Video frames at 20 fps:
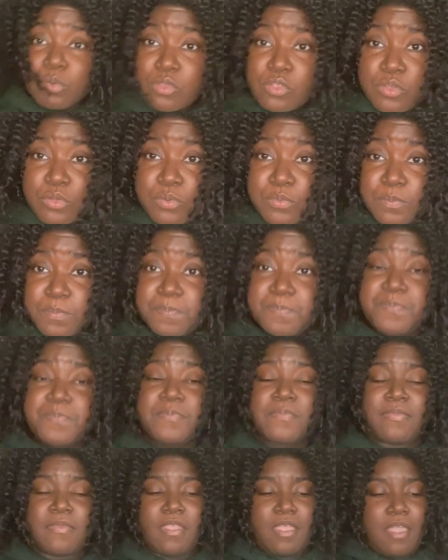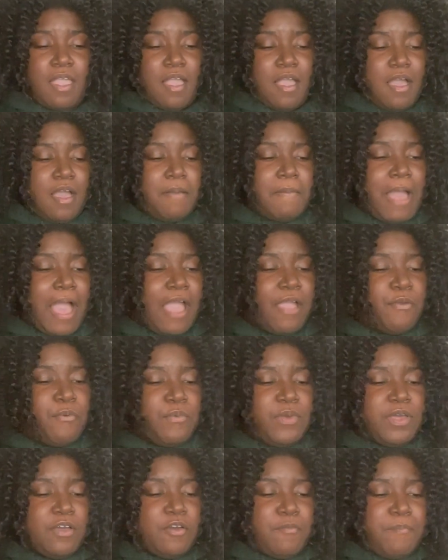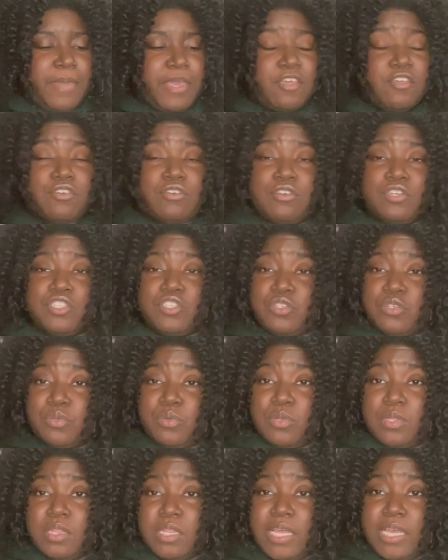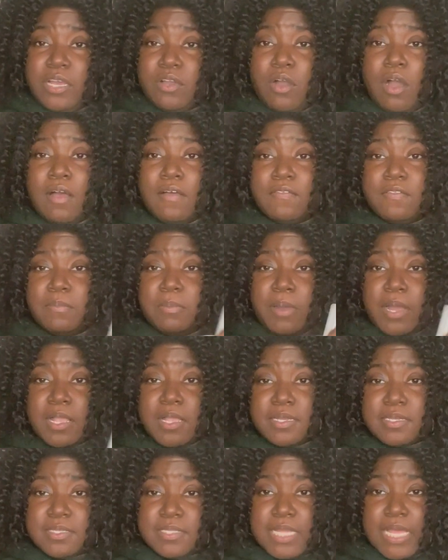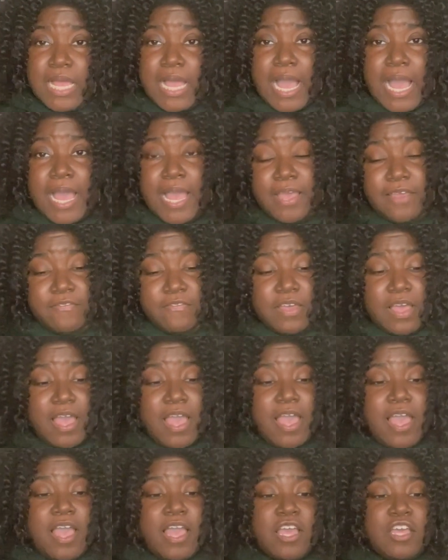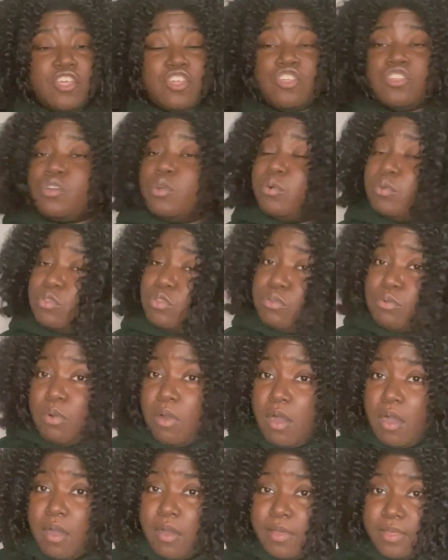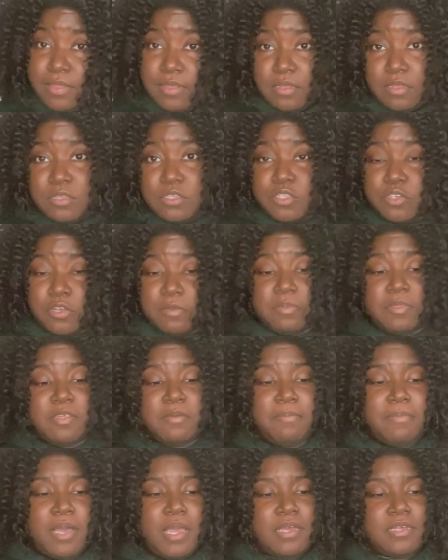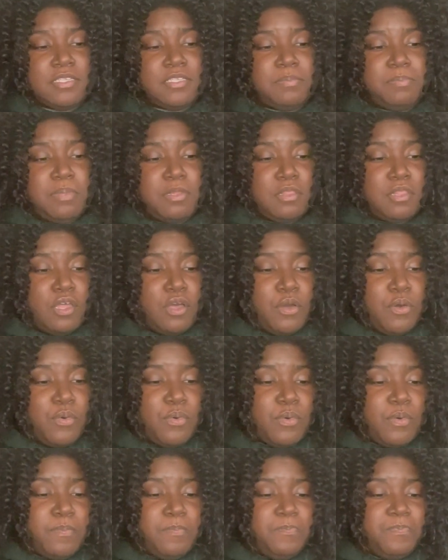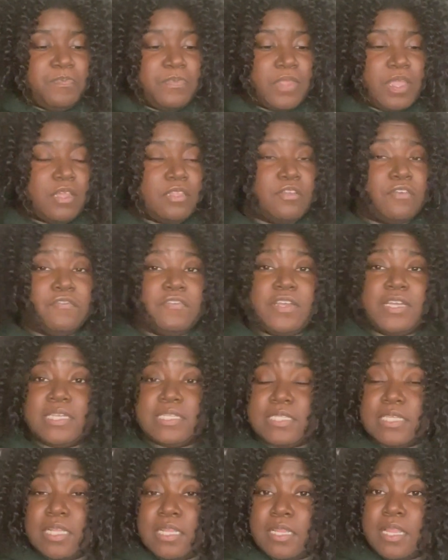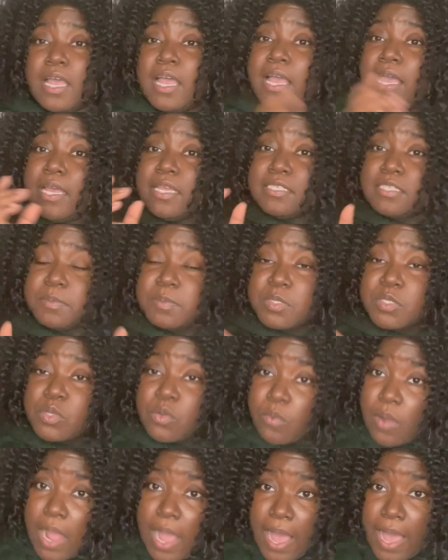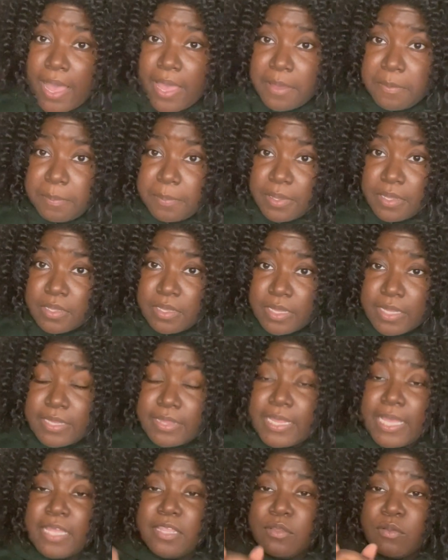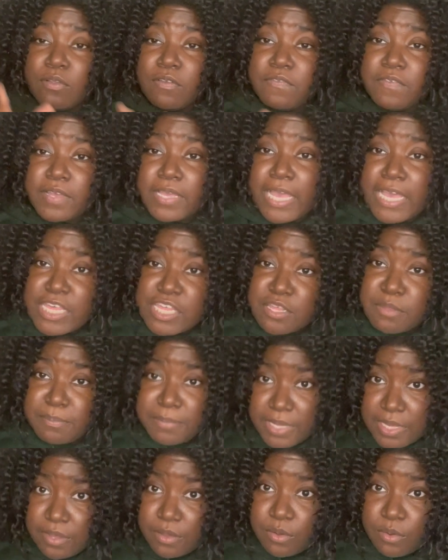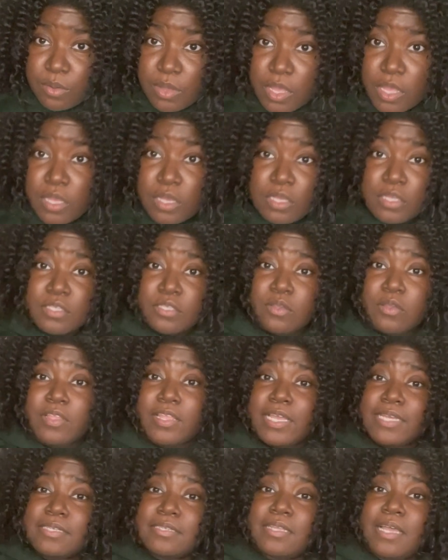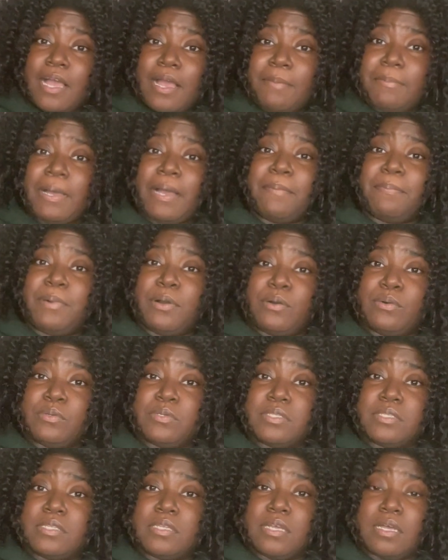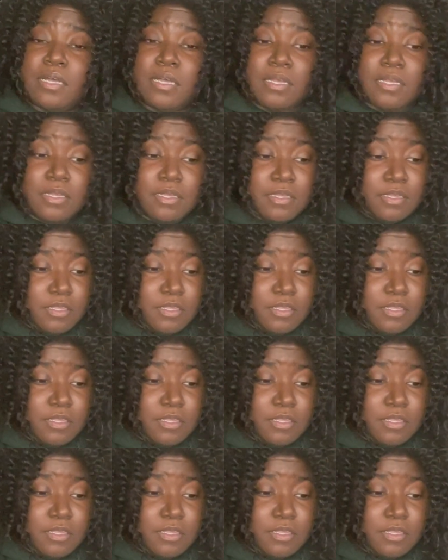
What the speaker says: you. I will make sure to link all of the products that I've showed you all in the description box below. Don't forget to subscribe, hit that notification bell, so next time I post a